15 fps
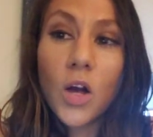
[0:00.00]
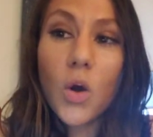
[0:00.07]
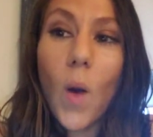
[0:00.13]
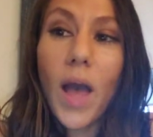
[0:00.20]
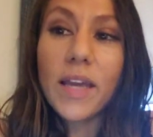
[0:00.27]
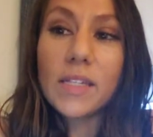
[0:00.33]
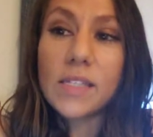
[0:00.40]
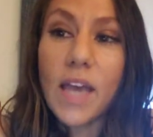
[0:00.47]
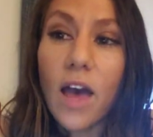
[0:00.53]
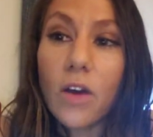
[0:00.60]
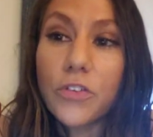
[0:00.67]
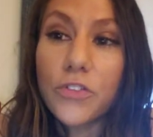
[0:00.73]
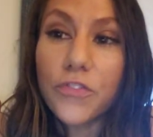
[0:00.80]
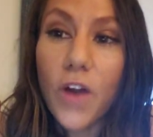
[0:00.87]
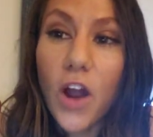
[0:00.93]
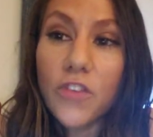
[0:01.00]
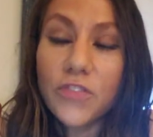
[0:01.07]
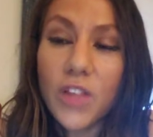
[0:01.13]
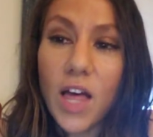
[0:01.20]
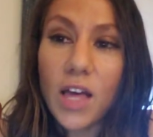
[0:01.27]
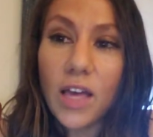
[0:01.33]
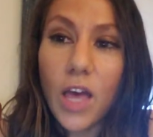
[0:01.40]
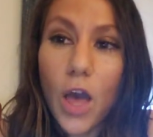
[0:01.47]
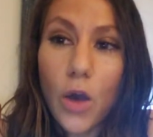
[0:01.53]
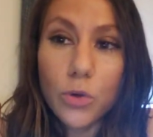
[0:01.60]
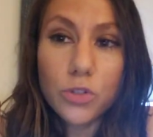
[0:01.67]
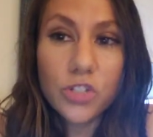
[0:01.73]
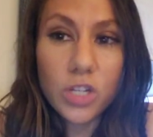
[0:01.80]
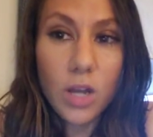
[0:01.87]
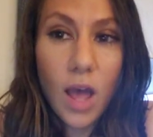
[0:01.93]
Quiet down, far-flung
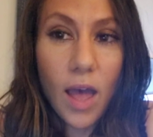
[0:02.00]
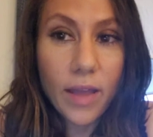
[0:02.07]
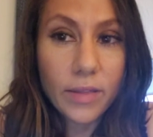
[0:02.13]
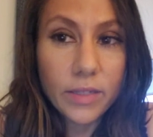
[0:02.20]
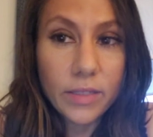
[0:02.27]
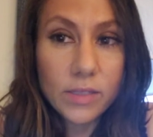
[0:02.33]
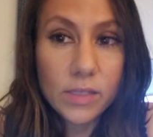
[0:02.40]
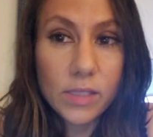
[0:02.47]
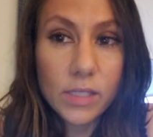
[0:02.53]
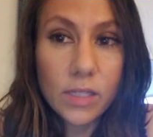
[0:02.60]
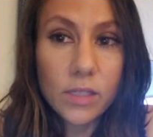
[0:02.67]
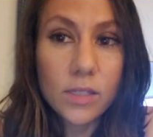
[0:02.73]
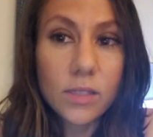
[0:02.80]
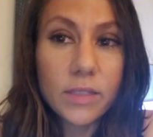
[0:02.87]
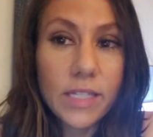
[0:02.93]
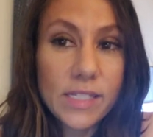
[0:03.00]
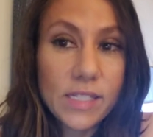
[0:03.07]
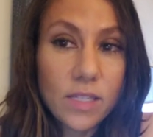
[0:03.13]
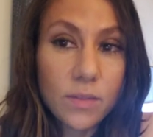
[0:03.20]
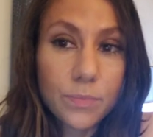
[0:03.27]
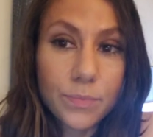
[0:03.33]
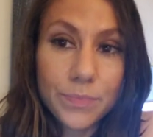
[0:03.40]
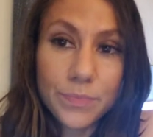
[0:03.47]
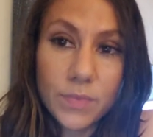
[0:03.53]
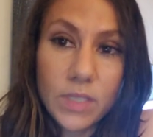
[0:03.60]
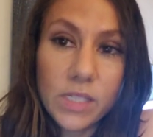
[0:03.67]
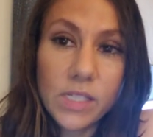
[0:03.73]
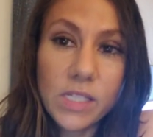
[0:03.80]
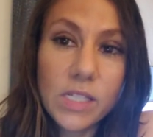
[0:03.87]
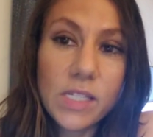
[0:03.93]
ocean islands. Listen,
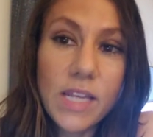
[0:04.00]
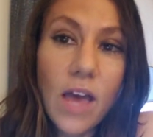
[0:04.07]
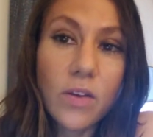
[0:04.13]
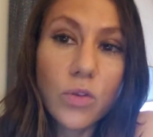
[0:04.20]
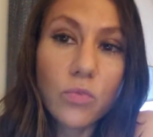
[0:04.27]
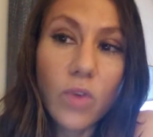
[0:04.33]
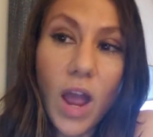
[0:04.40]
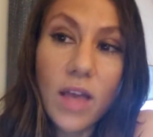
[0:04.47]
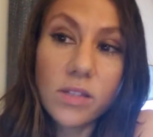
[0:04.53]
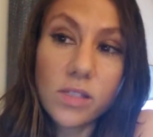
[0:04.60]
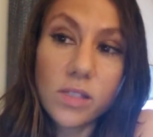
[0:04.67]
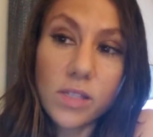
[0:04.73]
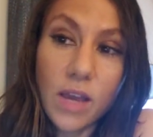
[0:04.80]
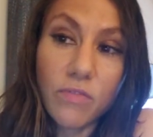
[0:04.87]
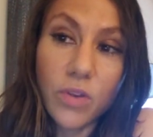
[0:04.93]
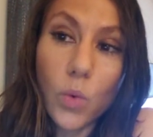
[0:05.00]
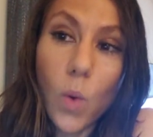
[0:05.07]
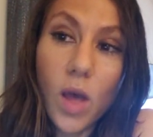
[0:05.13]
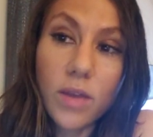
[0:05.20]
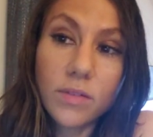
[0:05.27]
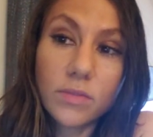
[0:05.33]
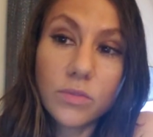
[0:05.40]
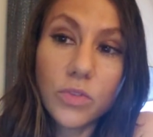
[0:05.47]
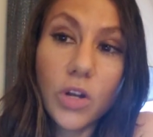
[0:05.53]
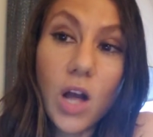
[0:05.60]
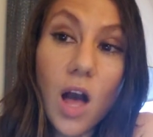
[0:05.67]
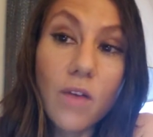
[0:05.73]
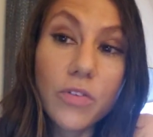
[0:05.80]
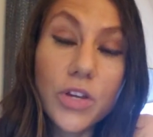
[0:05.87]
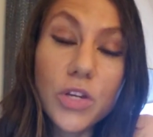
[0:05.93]
sit down and rest, everyone.
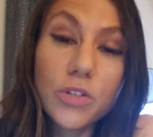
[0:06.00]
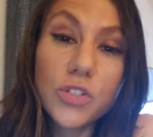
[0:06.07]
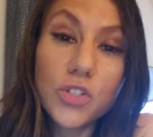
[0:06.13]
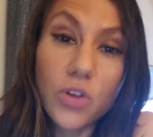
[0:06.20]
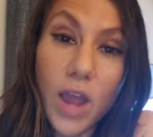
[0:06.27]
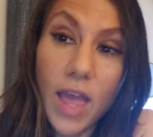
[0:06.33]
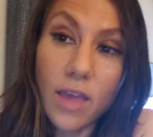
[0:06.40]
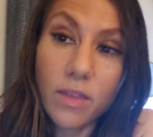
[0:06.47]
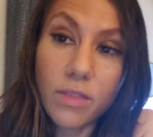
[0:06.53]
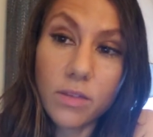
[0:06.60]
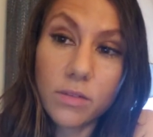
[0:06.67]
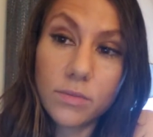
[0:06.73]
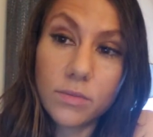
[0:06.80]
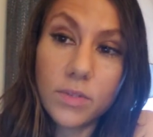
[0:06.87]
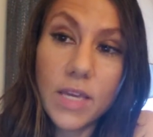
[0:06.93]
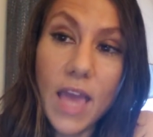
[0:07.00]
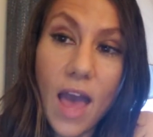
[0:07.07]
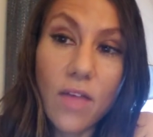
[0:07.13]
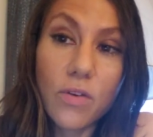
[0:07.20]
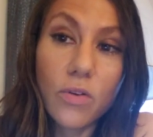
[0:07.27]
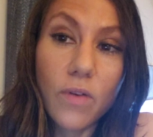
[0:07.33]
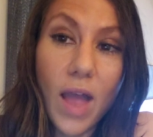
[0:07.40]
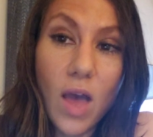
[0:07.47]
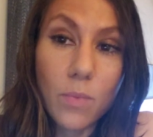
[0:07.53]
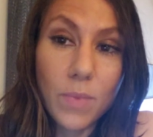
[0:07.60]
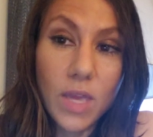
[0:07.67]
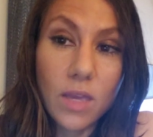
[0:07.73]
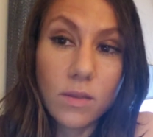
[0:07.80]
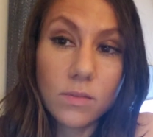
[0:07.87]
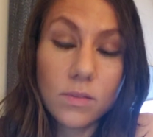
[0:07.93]
Recover your strength. Gather around
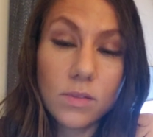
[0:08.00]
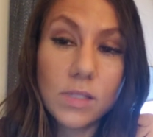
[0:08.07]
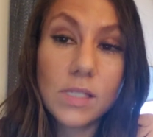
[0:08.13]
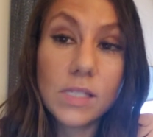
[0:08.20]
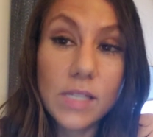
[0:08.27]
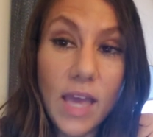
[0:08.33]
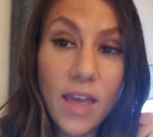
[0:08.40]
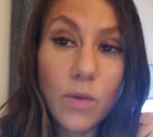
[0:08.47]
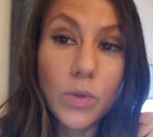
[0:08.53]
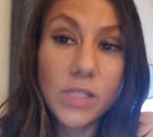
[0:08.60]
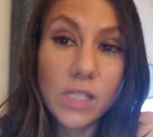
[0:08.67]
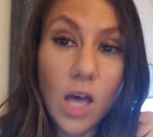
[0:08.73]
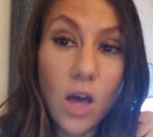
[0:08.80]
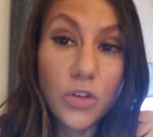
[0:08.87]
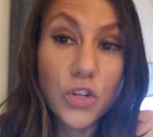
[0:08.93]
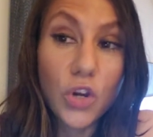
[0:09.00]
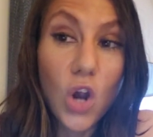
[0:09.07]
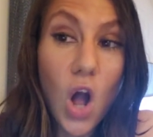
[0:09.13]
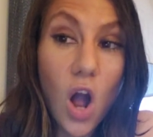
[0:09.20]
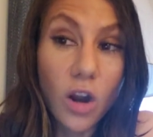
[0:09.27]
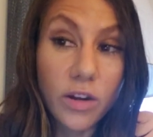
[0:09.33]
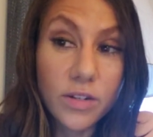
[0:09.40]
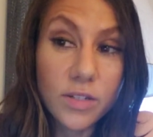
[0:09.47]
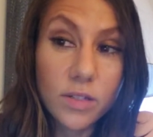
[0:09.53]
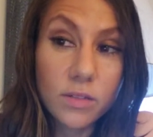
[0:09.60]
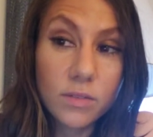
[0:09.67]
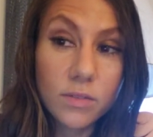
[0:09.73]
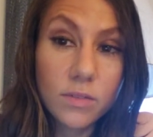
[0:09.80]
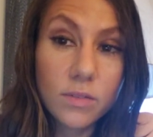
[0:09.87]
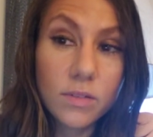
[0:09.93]
me. Say what's on your heart.
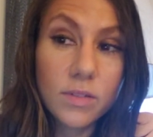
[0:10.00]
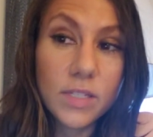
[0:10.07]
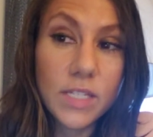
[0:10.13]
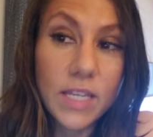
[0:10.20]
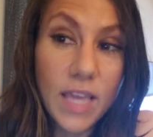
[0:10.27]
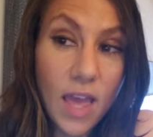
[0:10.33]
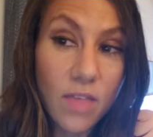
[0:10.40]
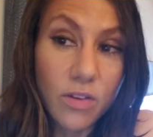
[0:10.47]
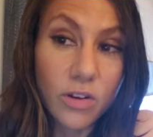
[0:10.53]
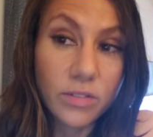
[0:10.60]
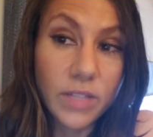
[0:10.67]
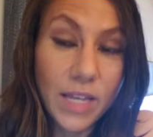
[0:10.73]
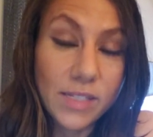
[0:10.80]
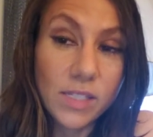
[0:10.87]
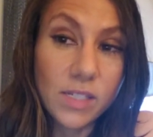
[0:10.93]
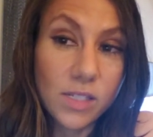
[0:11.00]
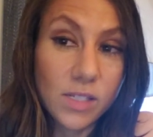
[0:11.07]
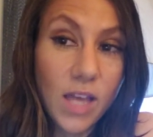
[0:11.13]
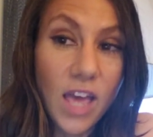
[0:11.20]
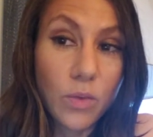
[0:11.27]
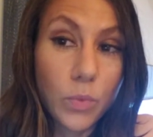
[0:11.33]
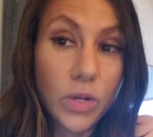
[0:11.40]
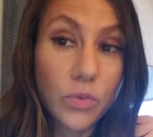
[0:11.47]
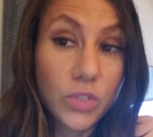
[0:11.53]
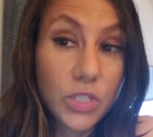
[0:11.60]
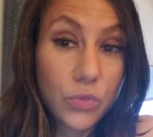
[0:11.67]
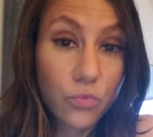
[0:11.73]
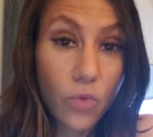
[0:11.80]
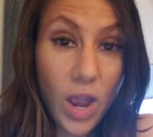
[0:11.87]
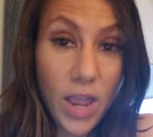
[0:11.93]
Together, let's decide
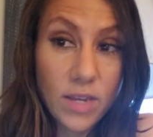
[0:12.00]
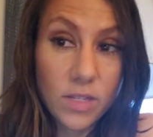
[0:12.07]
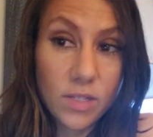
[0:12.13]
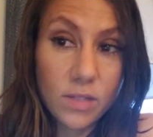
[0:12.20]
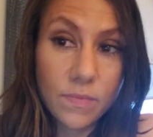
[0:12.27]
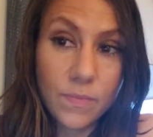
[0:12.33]
what's right.